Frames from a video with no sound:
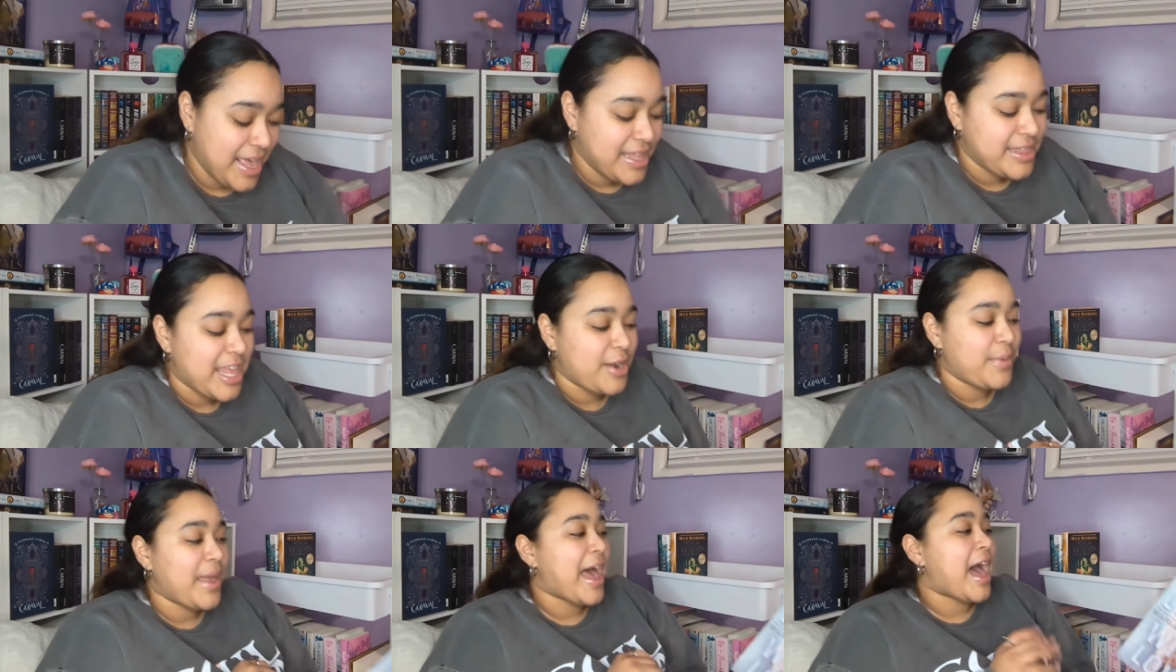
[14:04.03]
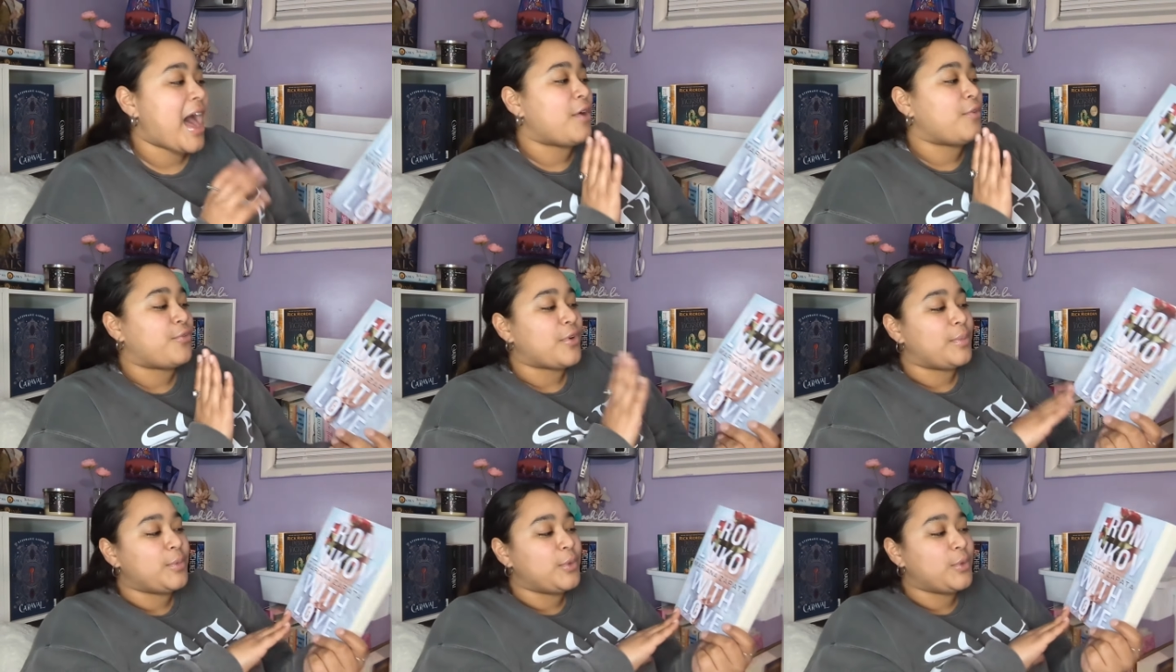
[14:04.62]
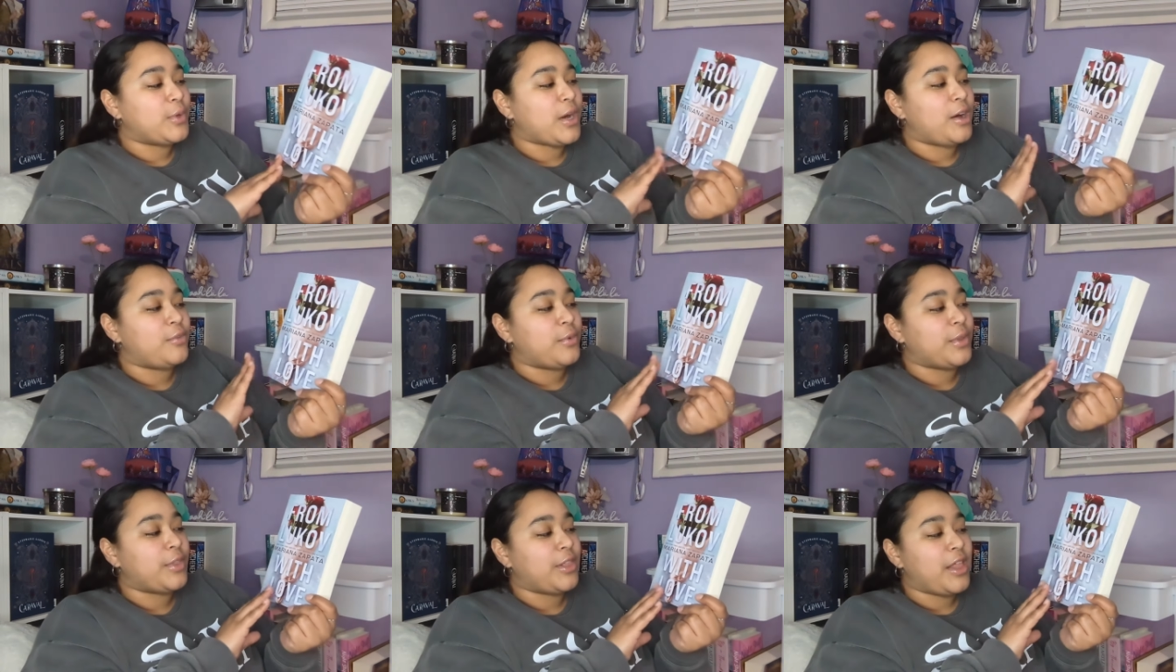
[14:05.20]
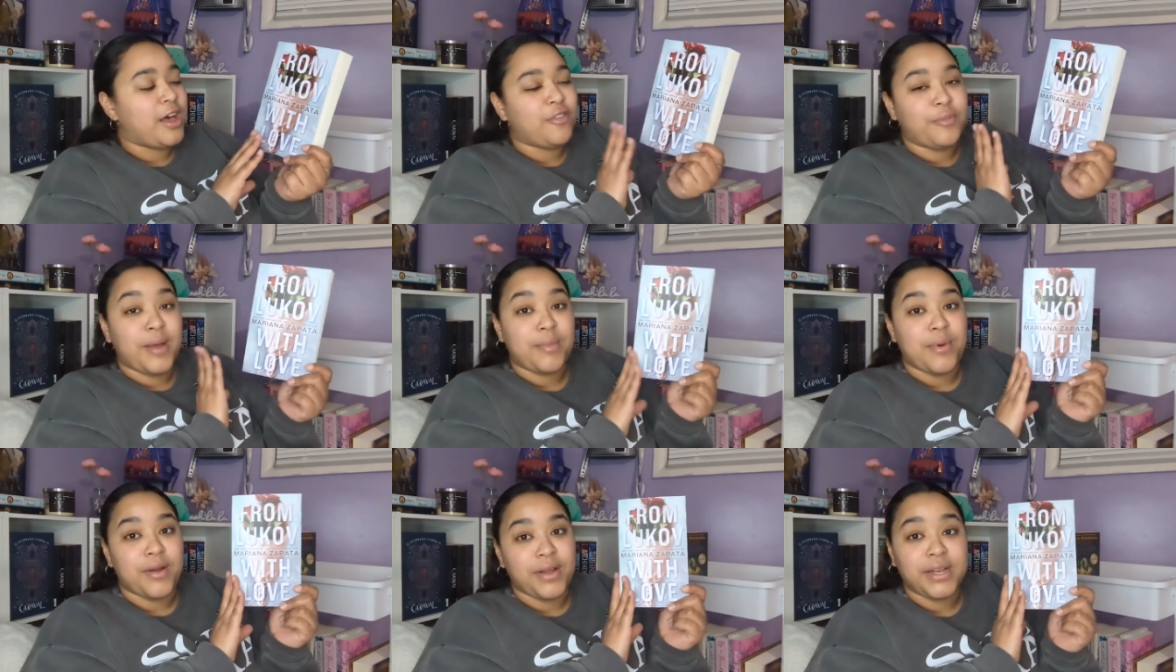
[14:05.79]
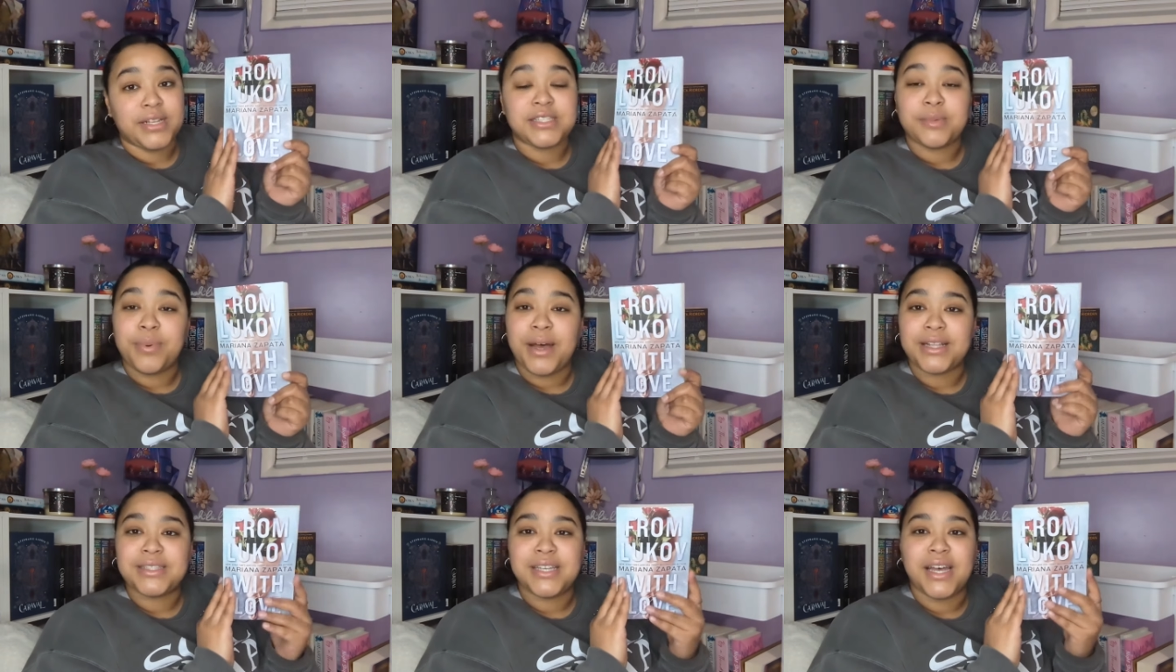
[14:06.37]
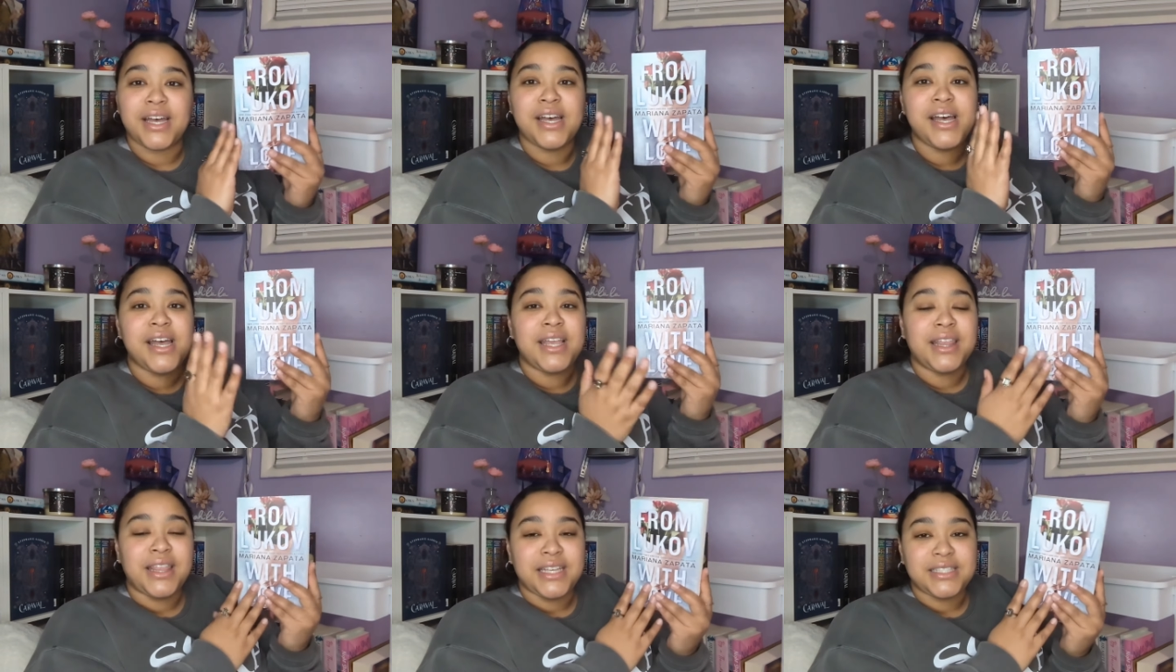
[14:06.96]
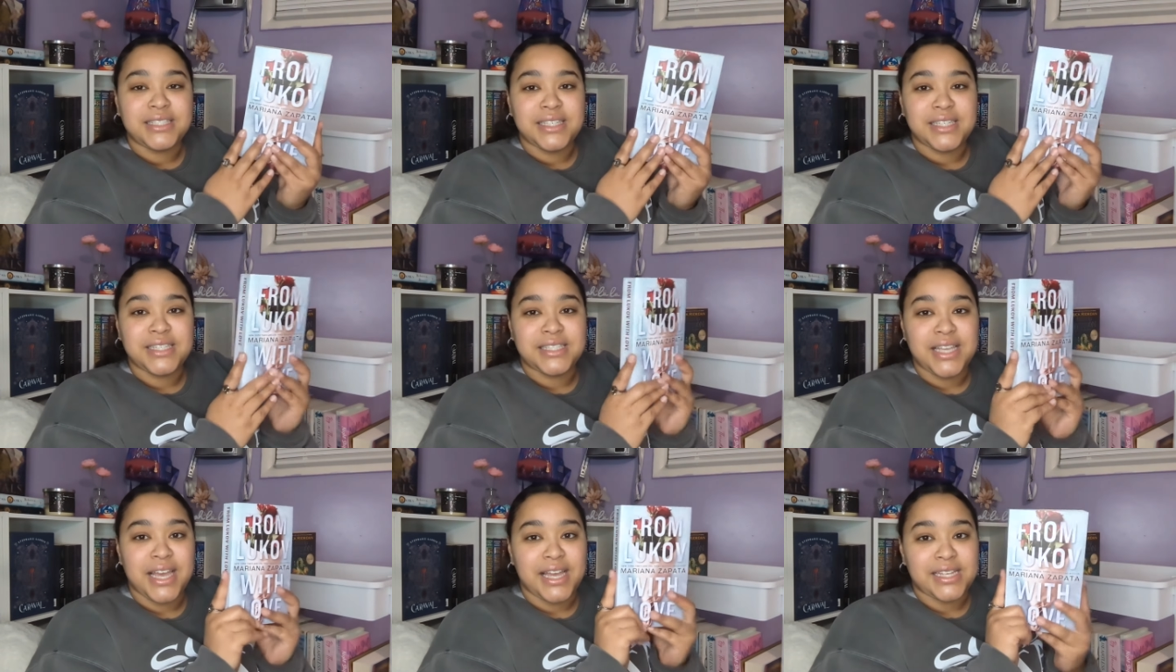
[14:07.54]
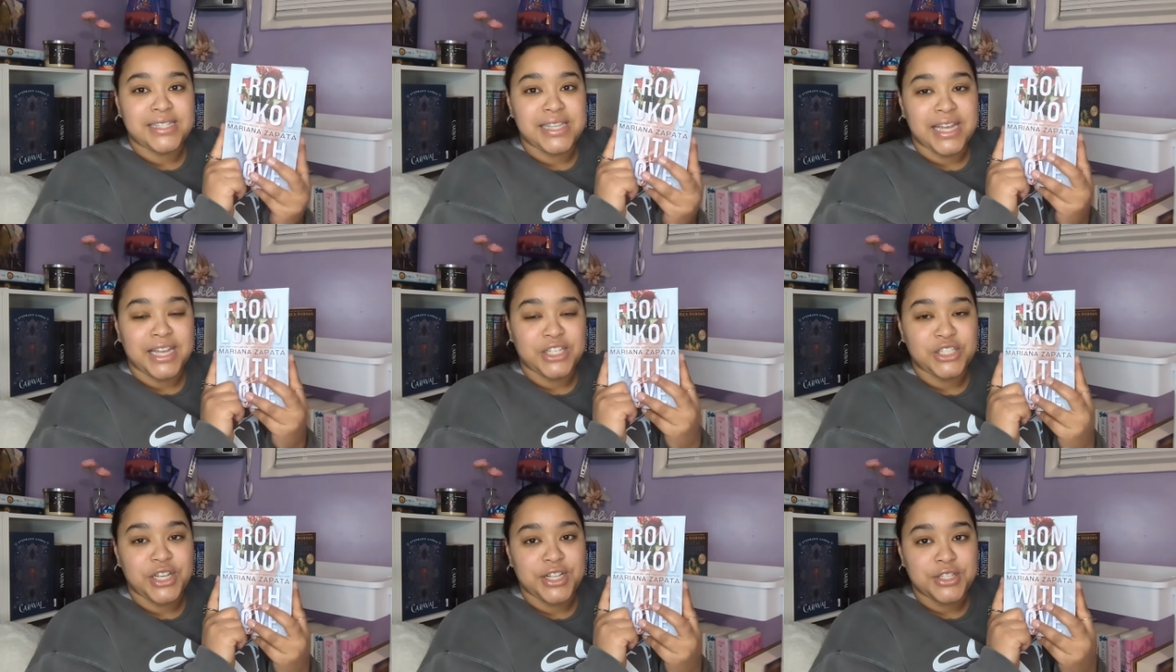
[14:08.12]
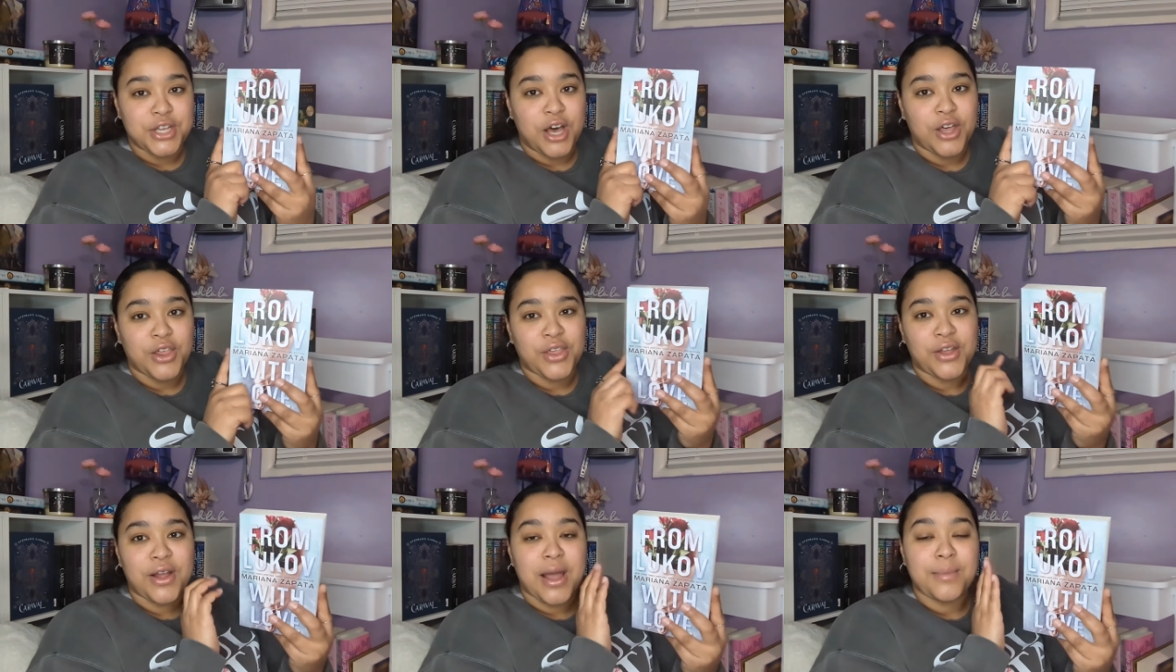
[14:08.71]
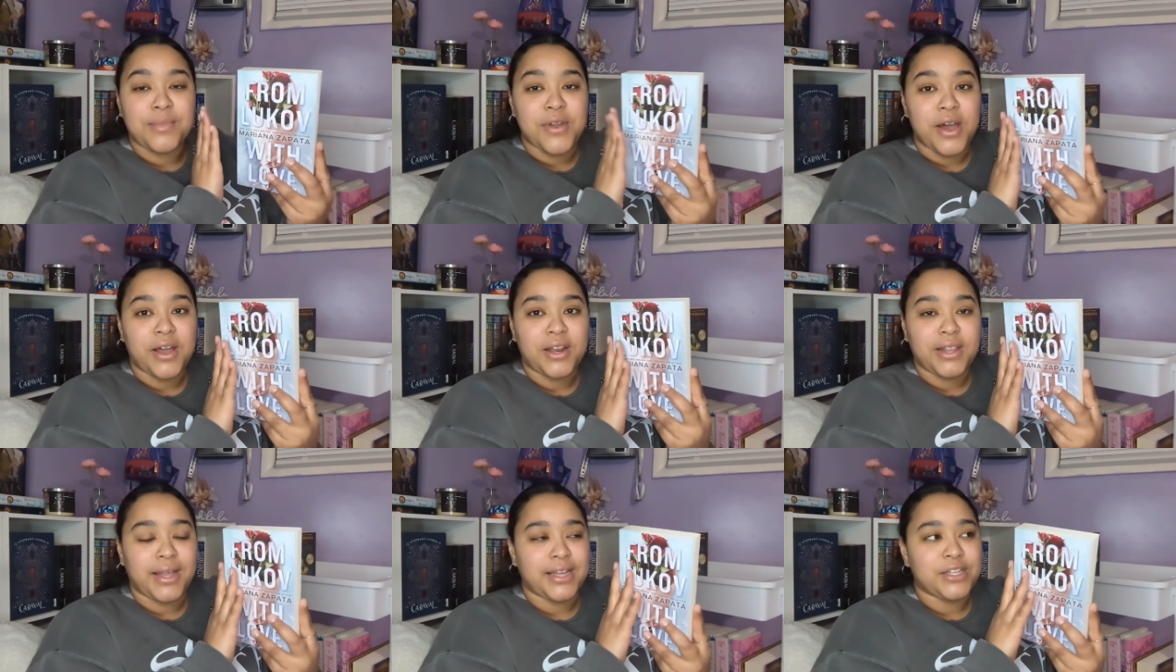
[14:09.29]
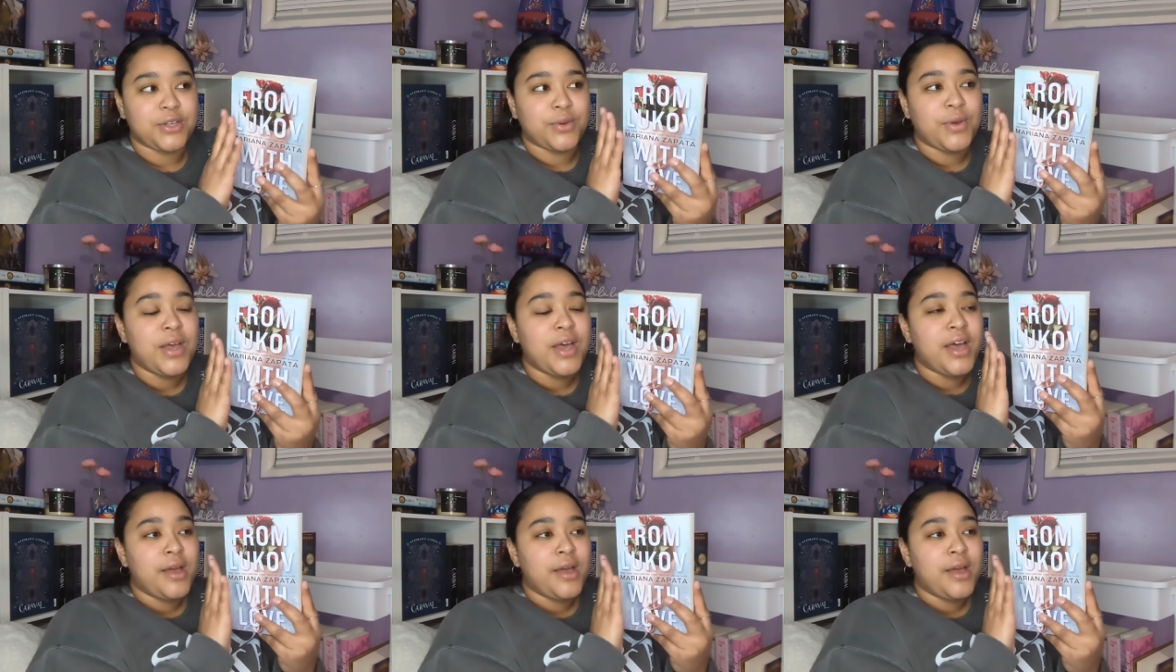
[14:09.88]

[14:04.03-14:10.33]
Then we have From Lukov with Love by Mariana Zapata. This is a second chance author. I'm not going to lie to you.